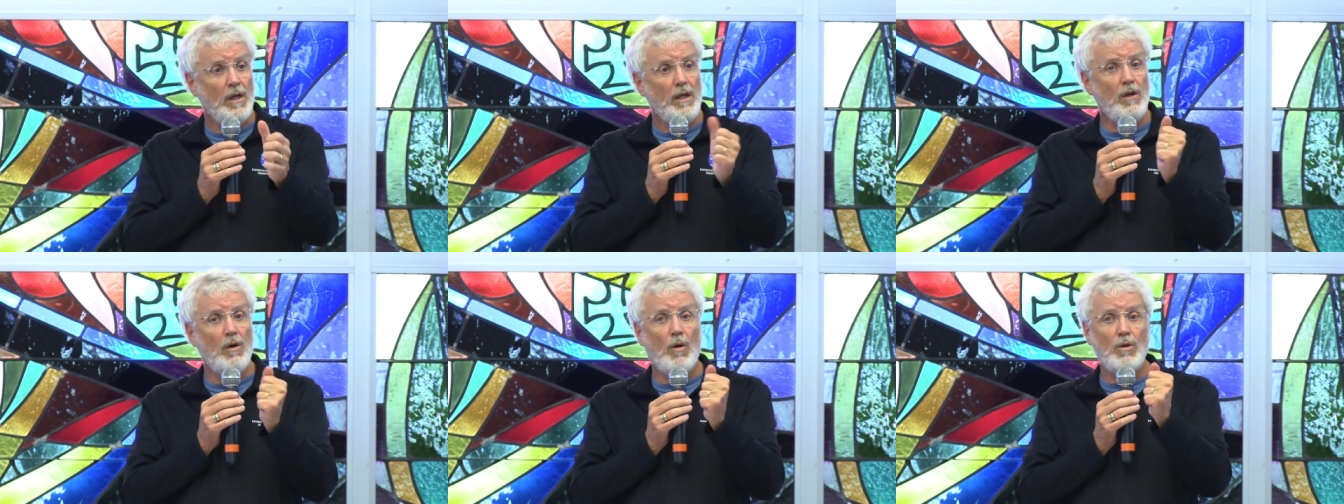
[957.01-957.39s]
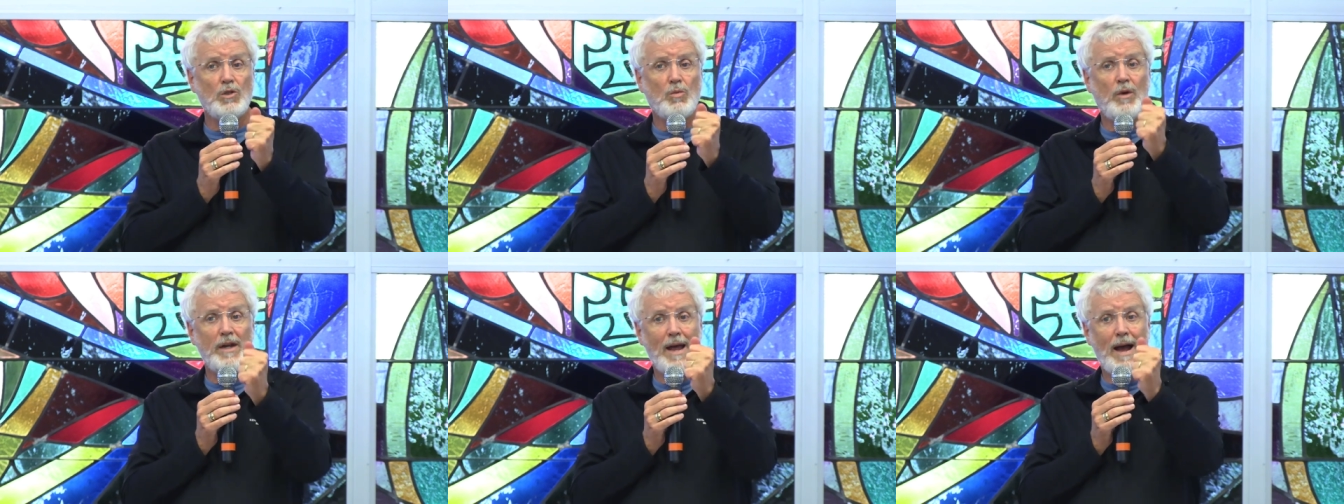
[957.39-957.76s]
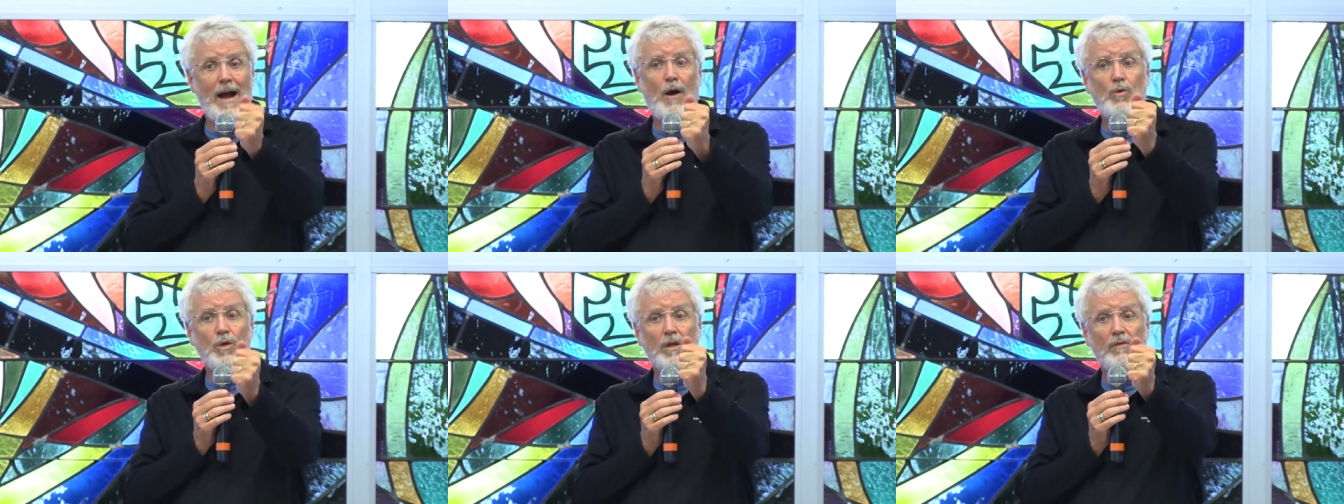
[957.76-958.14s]
He always went
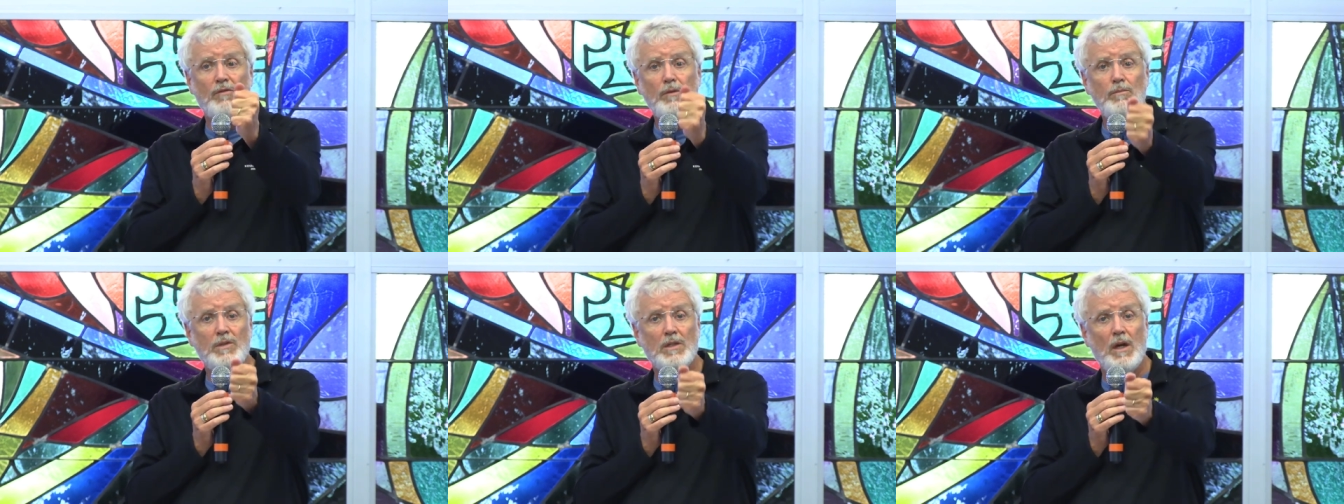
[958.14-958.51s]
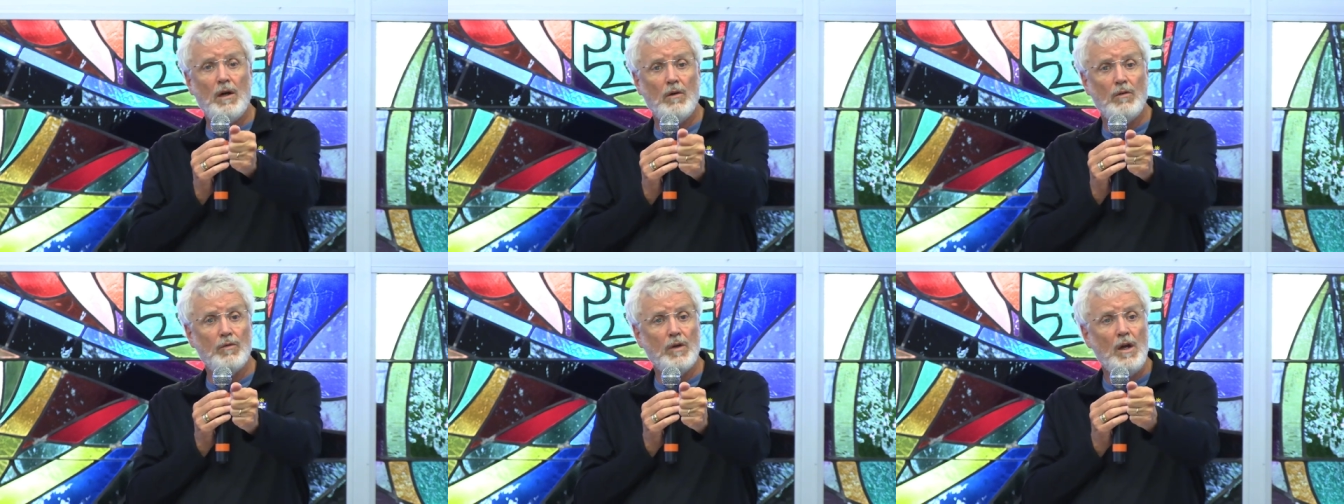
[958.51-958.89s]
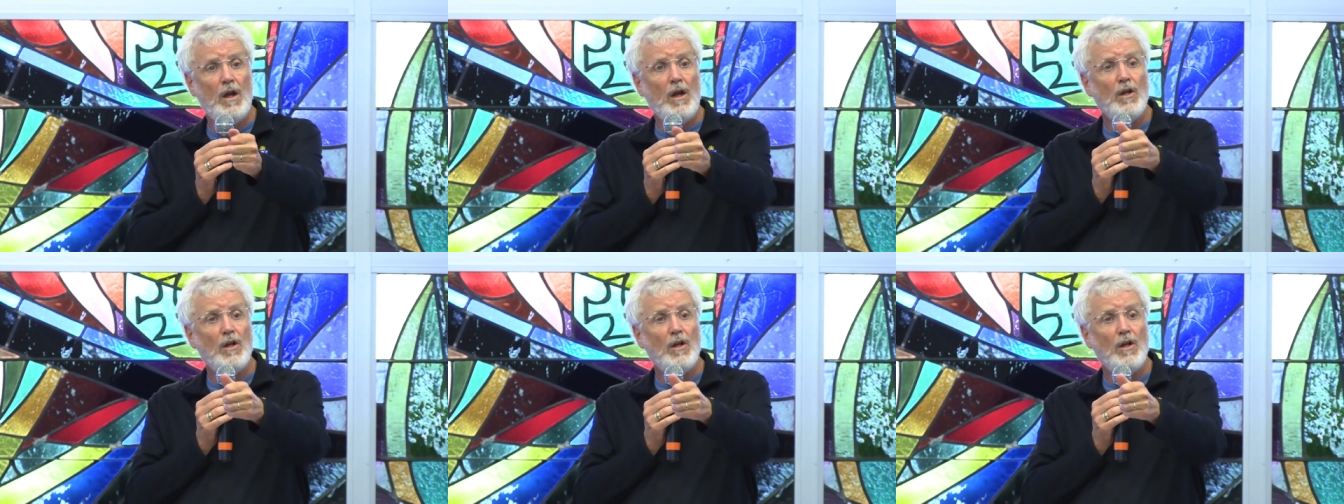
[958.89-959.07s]
out of himself